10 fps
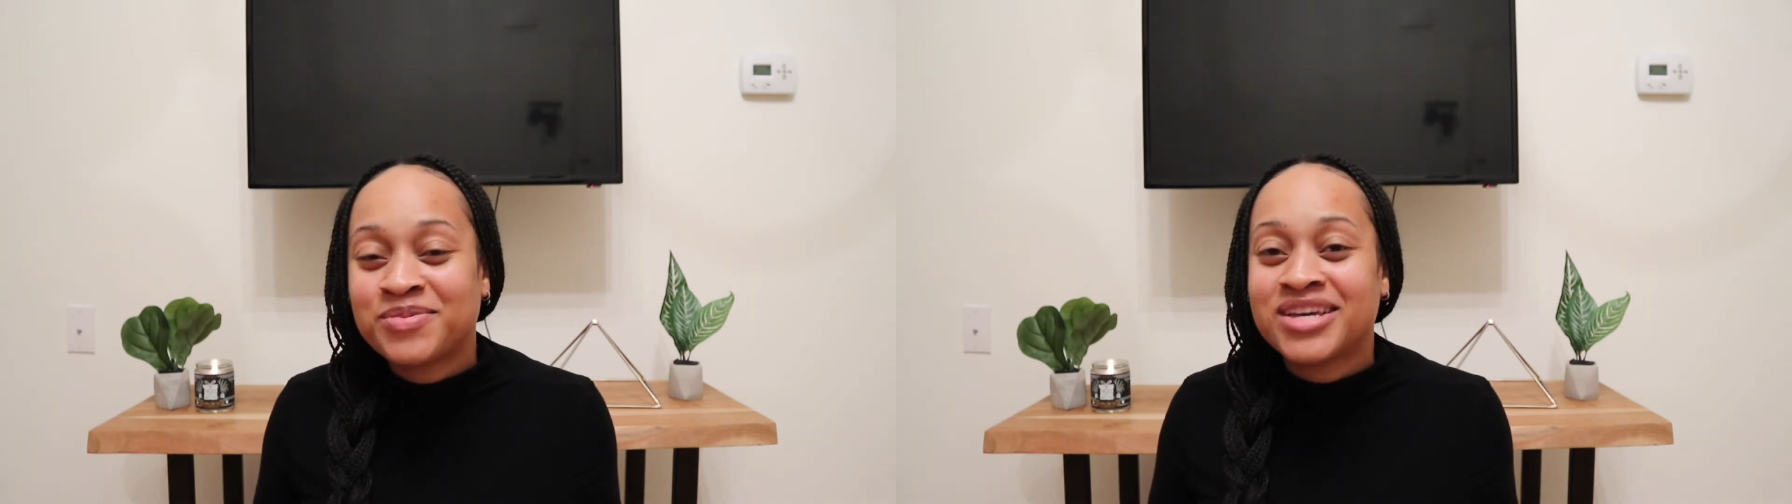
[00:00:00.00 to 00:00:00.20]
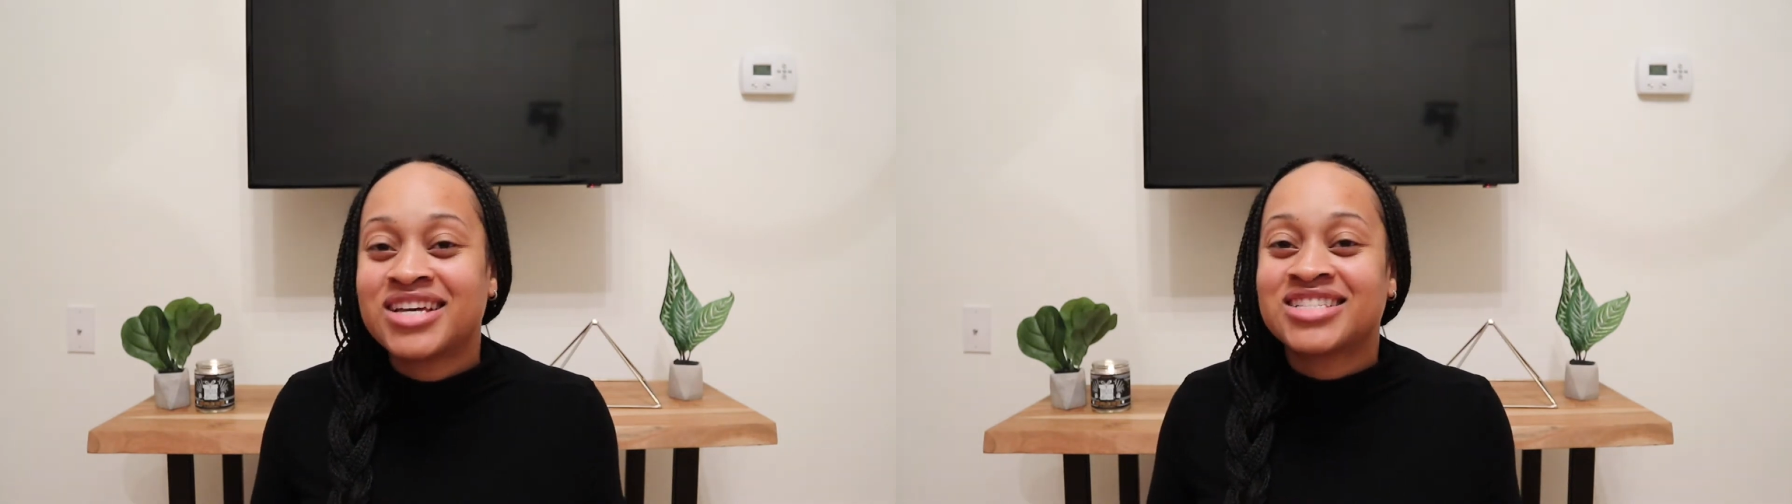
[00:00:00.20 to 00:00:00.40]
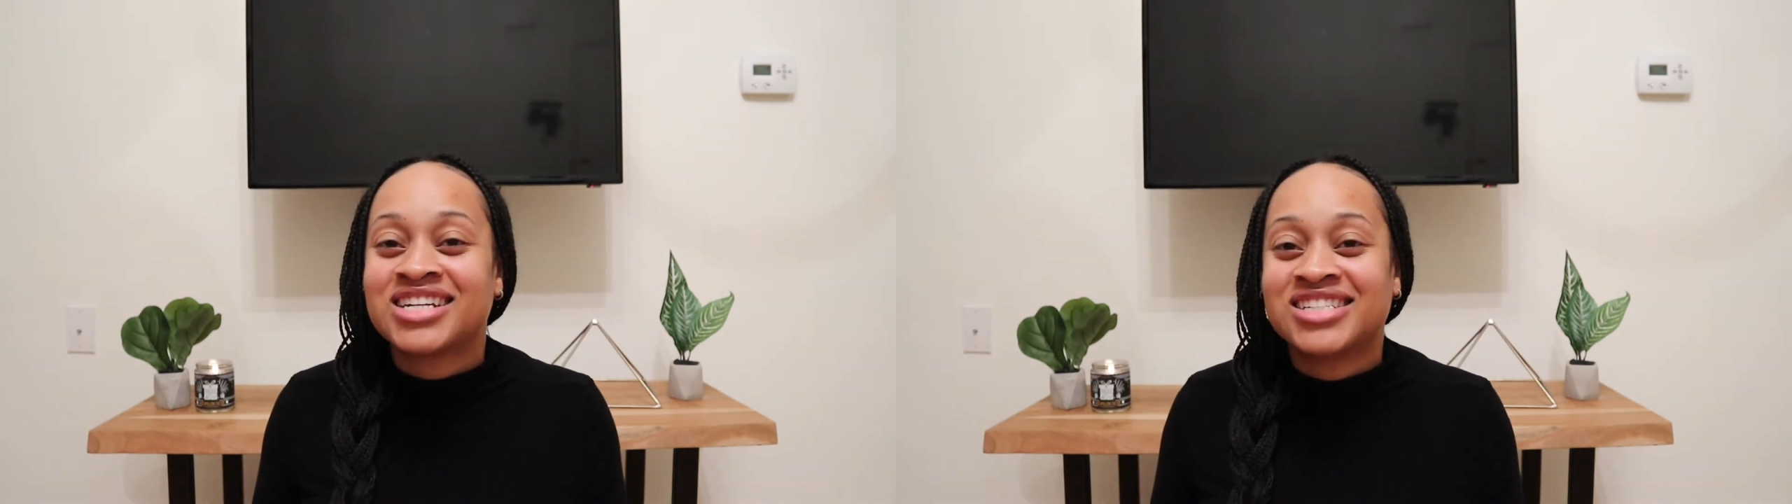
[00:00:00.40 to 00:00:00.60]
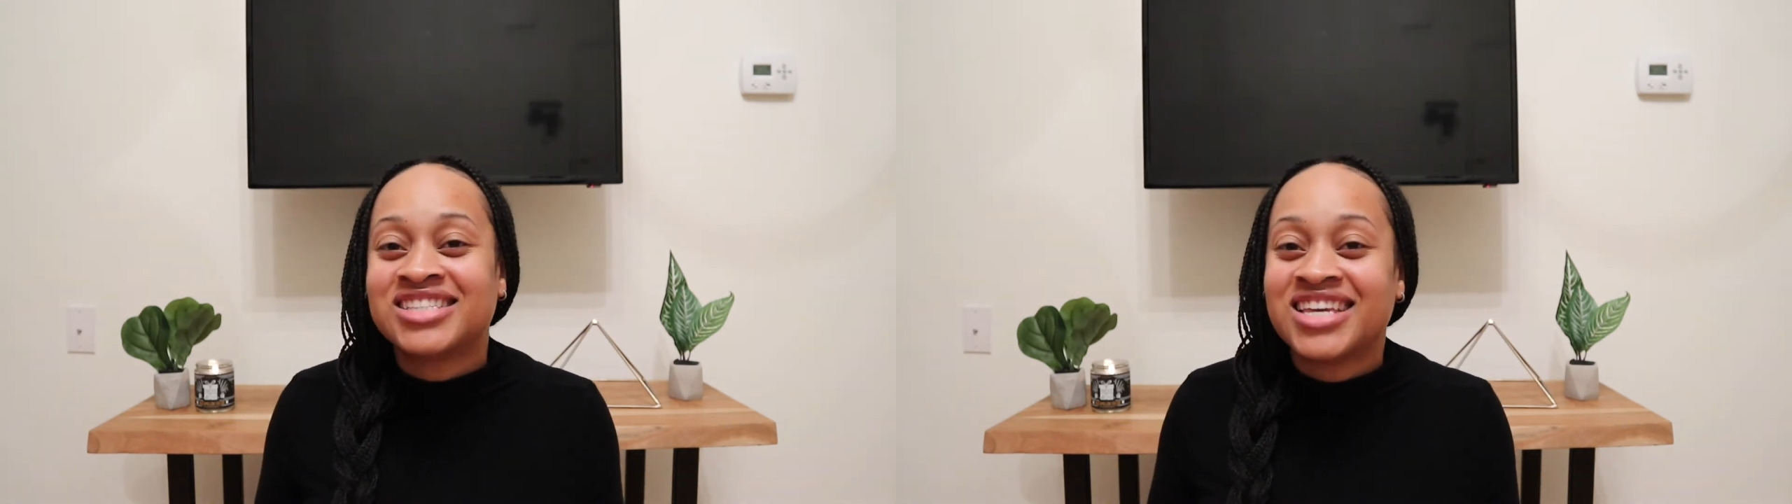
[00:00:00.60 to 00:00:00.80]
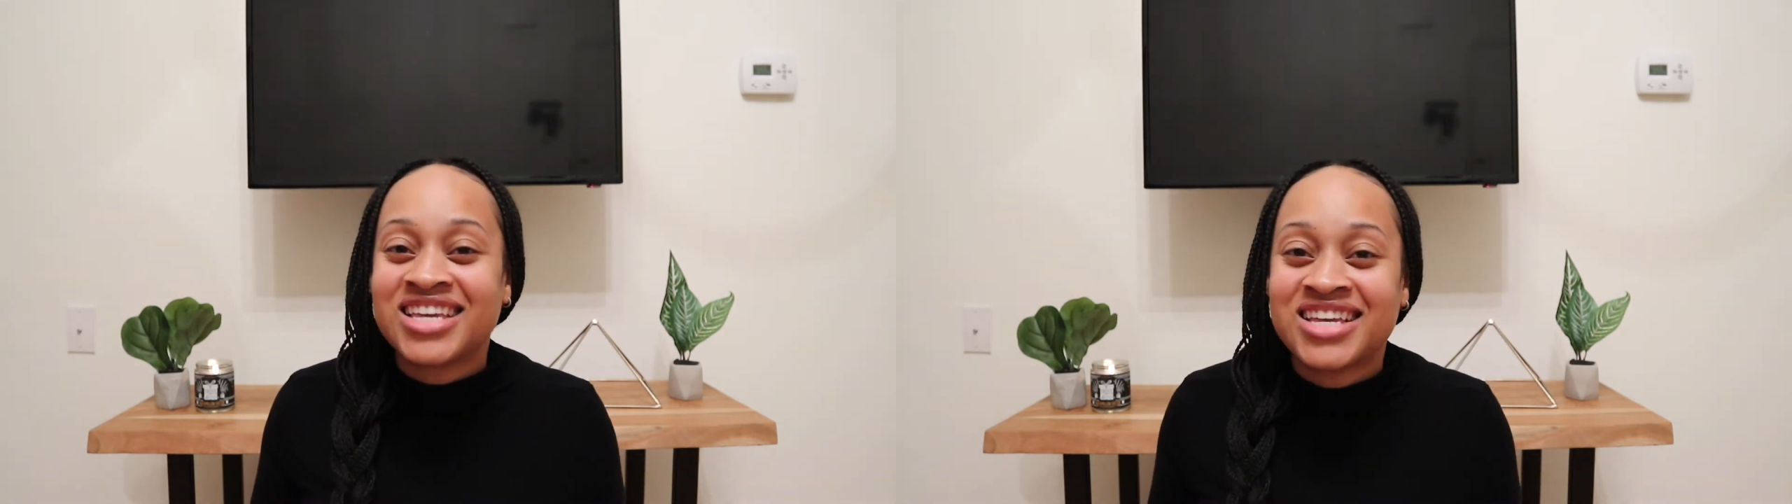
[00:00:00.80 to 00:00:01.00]
because I just
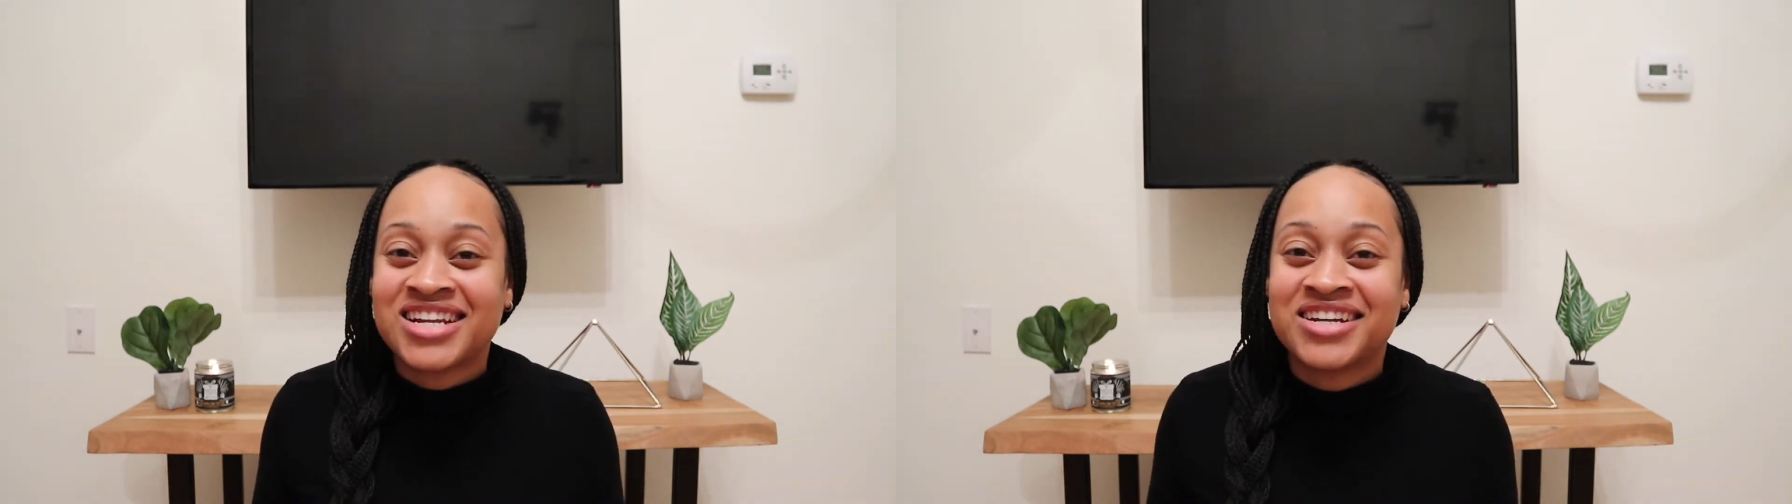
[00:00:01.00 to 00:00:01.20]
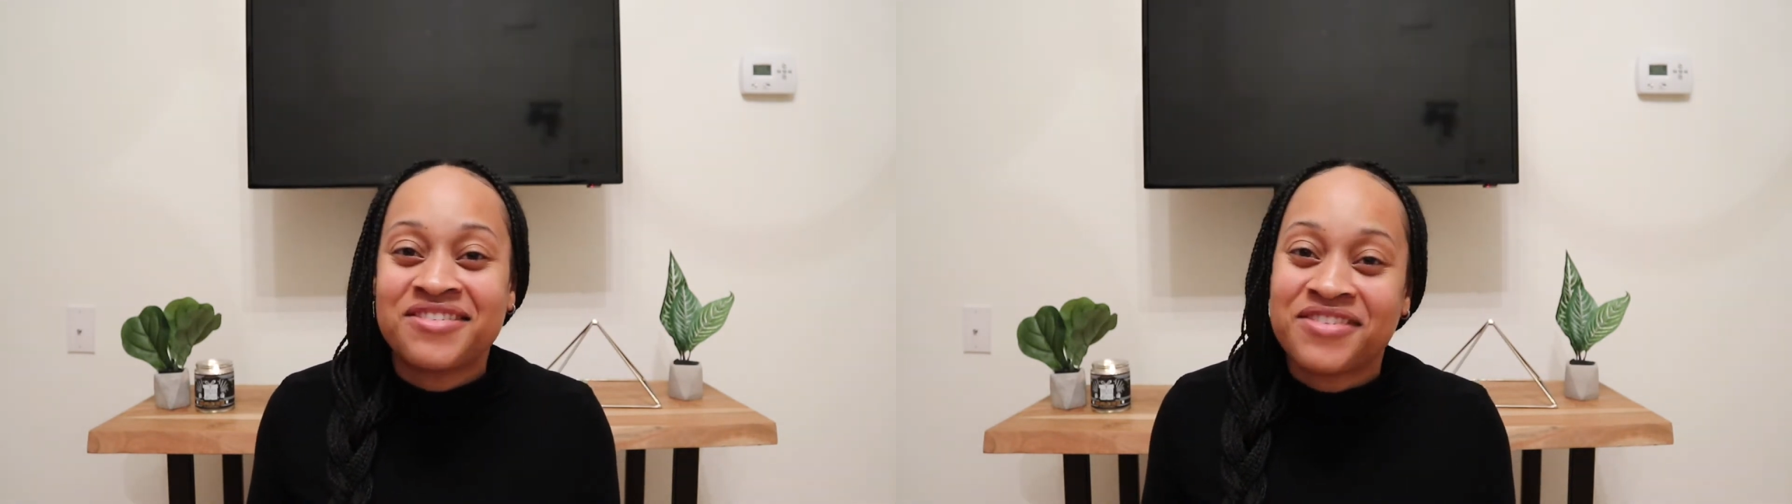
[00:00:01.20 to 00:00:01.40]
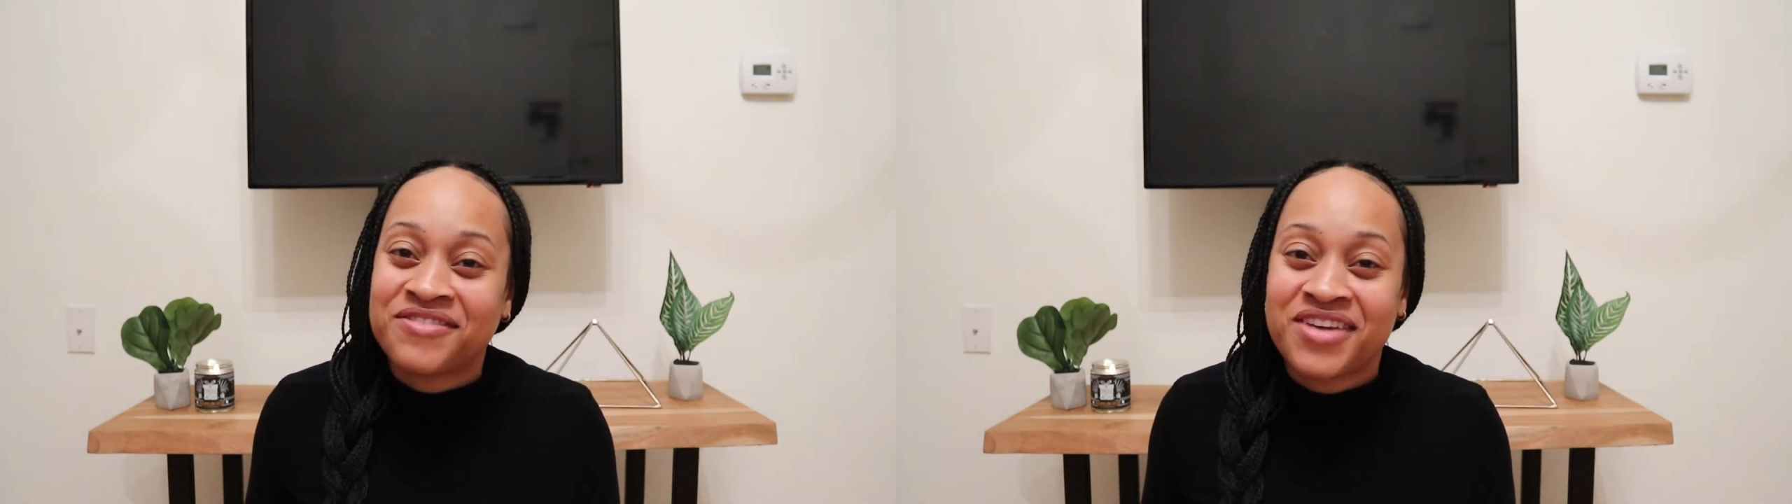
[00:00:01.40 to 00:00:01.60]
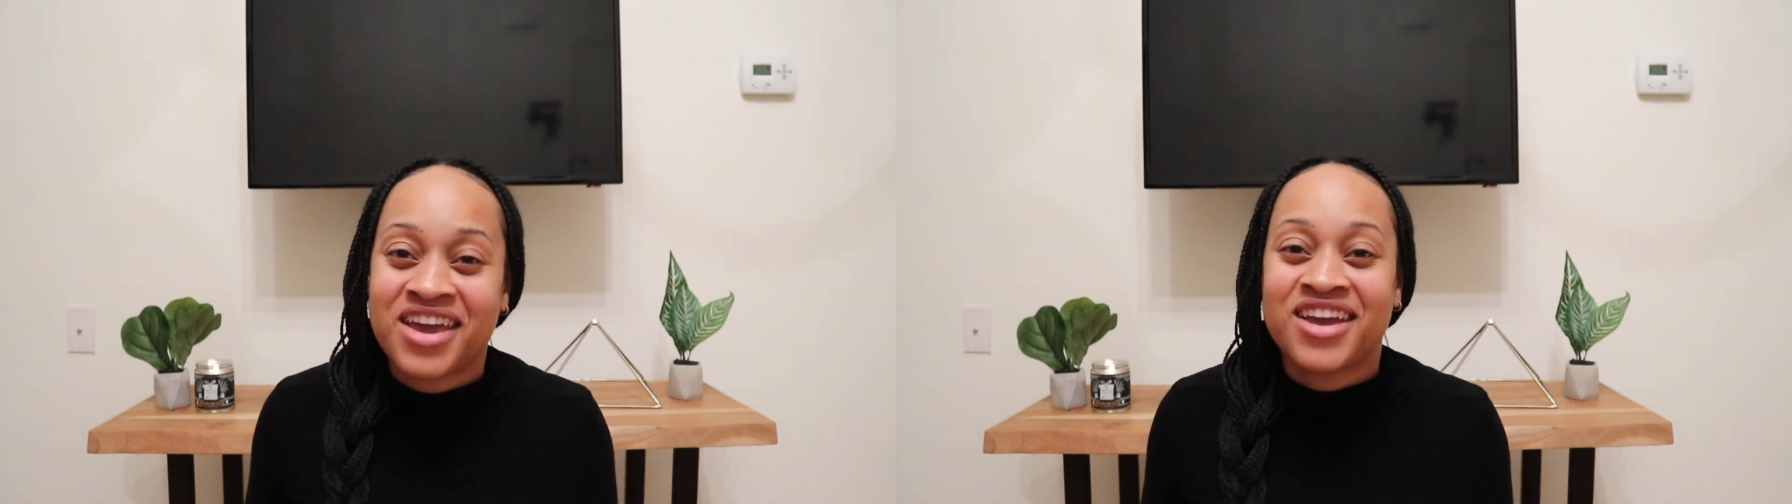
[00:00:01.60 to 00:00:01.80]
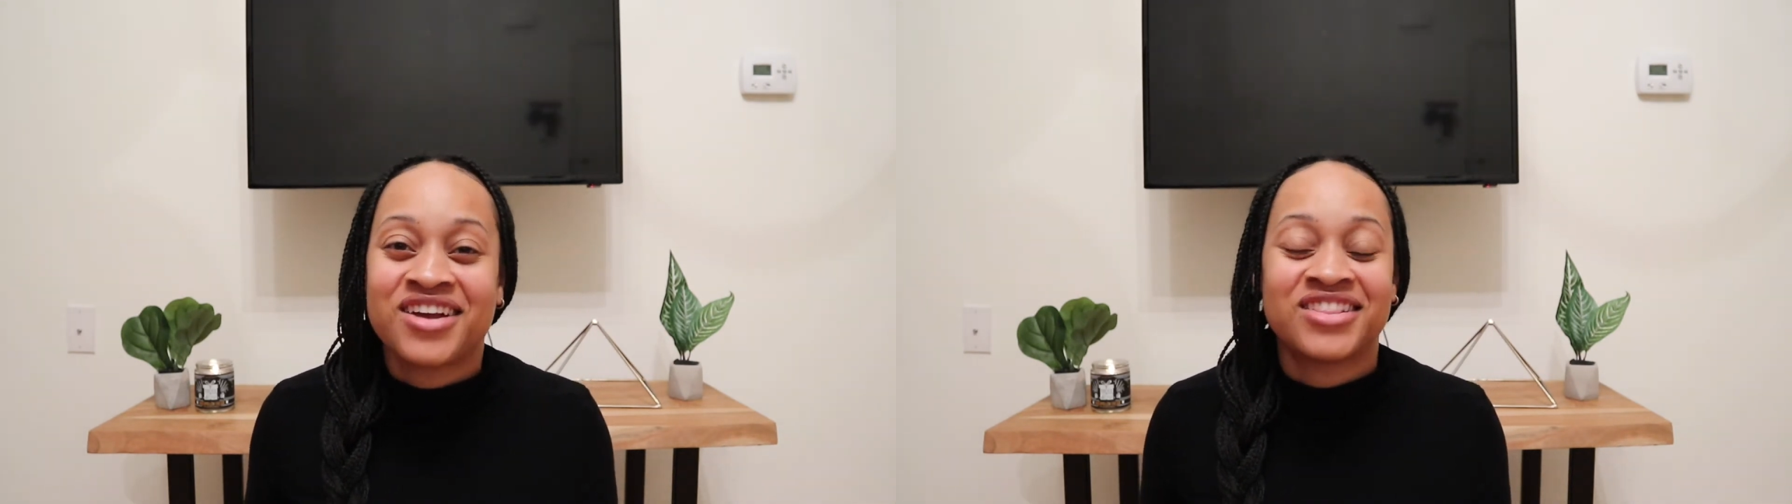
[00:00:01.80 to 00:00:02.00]
can't get enough of hair.